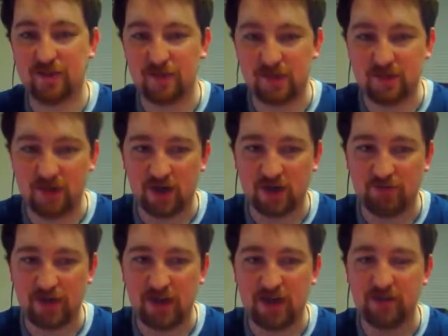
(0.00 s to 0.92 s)
We're going to talk
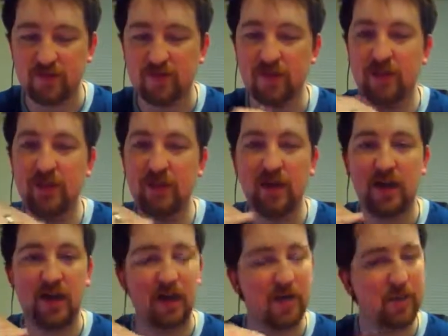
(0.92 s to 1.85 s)
about
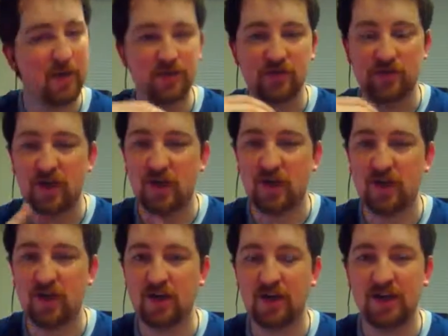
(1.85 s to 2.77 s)

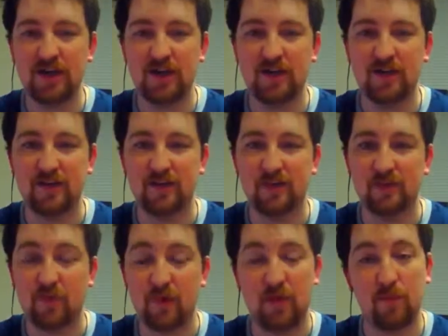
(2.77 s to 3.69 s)
MonsterCon and
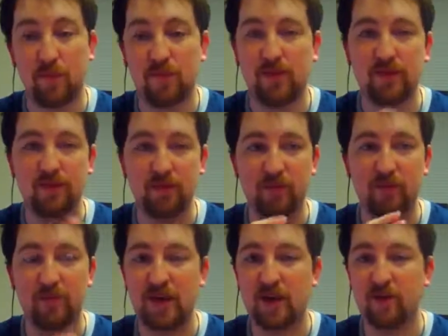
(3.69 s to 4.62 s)
probably some of
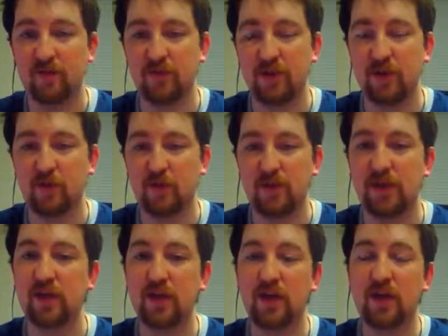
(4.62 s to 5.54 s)
the panels that
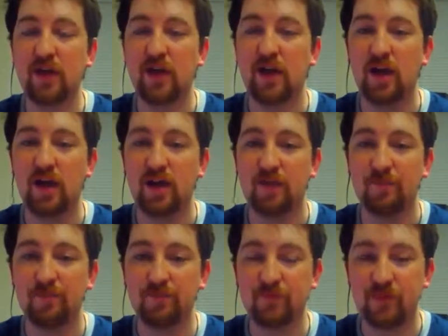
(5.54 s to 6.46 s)

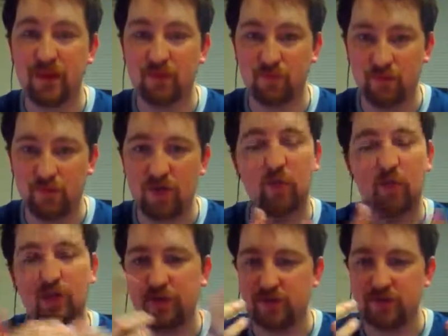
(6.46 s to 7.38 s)

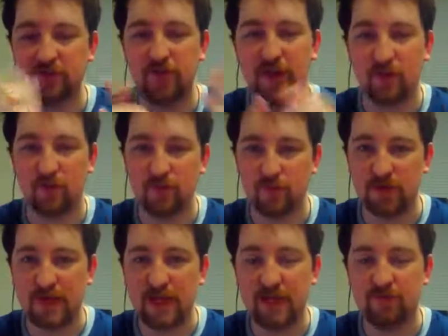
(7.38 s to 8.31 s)
the two panels we
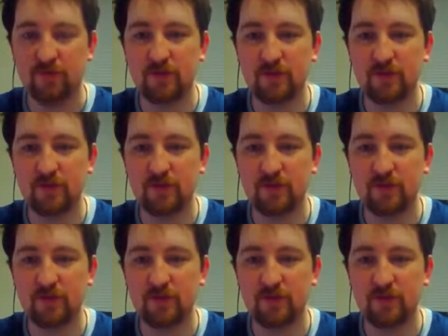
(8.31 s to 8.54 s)
gave.